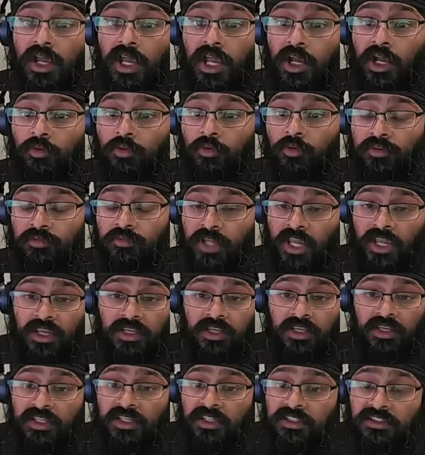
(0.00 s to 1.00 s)
We've
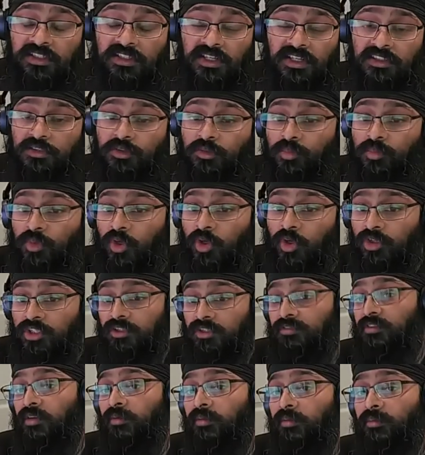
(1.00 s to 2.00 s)
gained international projects
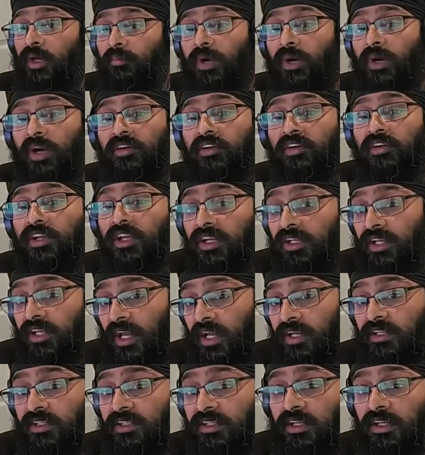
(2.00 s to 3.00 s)
from America and
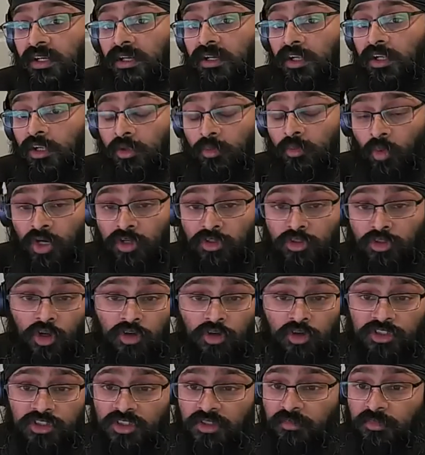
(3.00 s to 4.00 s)
Canada, one
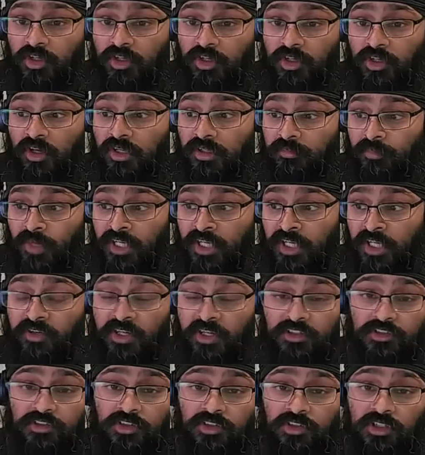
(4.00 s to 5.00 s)
long-term client,
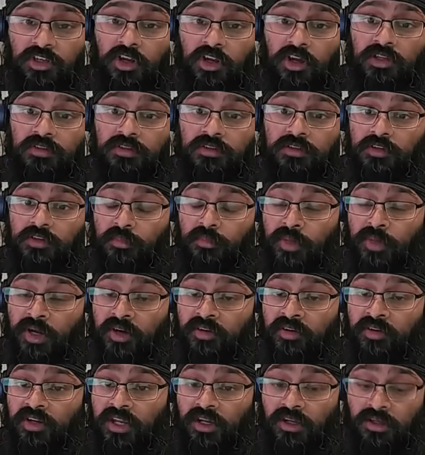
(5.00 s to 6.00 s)
manufacturing client from
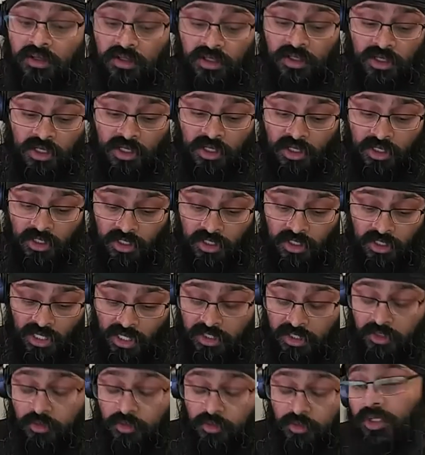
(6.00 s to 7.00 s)
America,
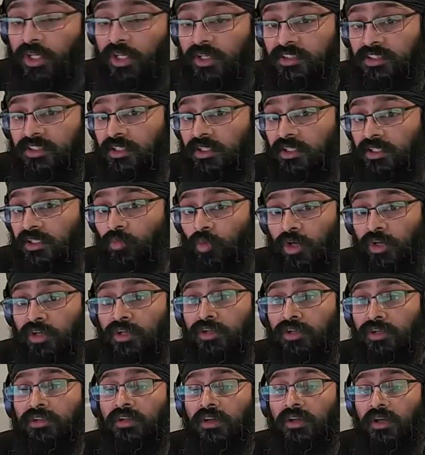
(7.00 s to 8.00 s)
and we actually
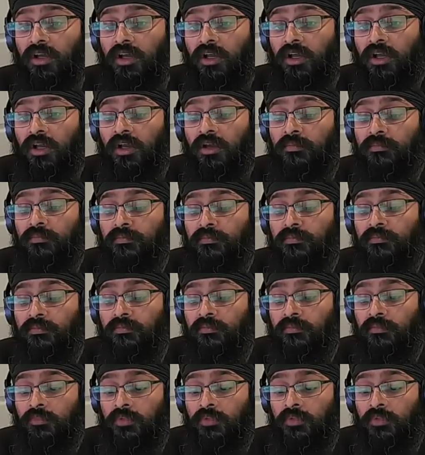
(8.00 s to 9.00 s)
won the